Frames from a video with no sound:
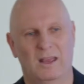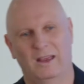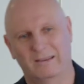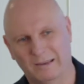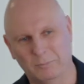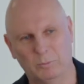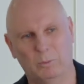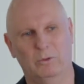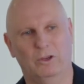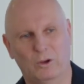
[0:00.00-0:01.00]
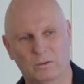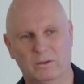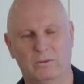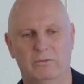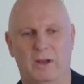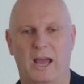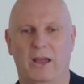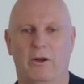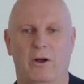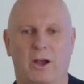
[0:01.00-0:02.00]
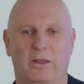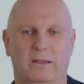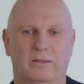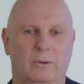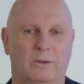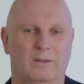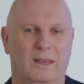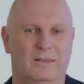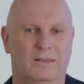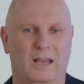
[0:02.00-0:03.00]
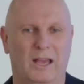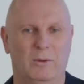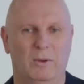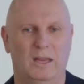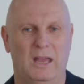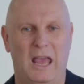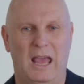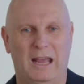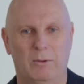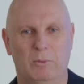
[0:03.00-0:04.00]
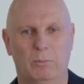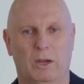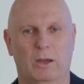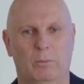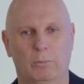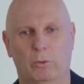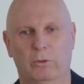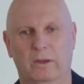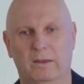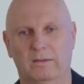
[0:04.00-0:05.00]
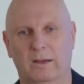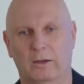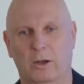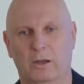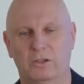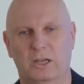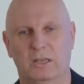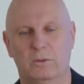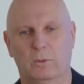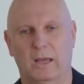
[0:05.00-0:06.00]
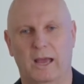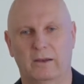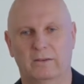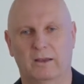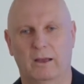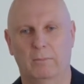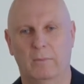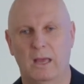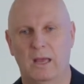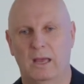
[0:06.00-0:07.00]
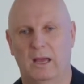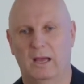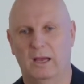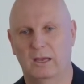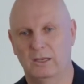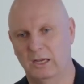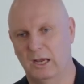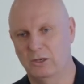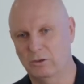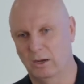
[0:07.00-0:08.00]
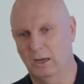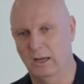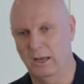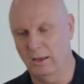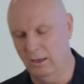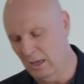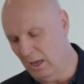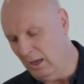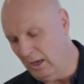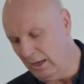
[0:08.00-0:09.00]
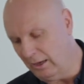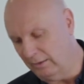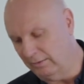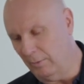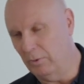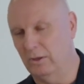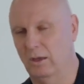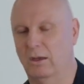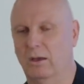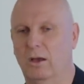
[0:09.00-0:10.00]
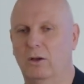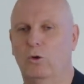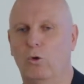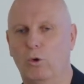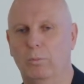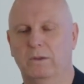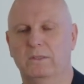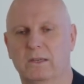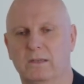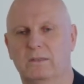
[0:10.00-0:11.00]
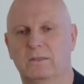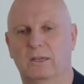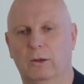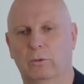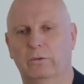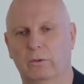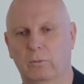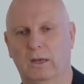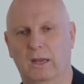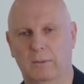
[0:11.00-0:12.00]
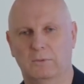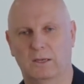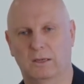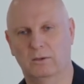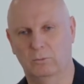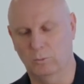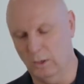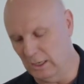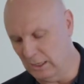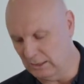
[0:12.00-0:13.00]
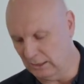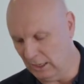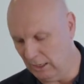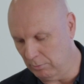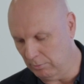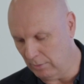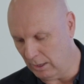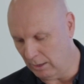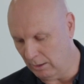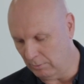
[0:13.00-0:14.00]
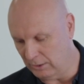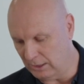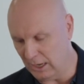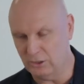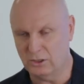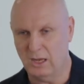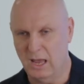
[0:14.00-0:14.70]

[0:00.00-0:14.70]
Acceptable use of AI, that sort of thing. So how do we bring on board these technologies without endangering some of the core business skills that we need to keep attached?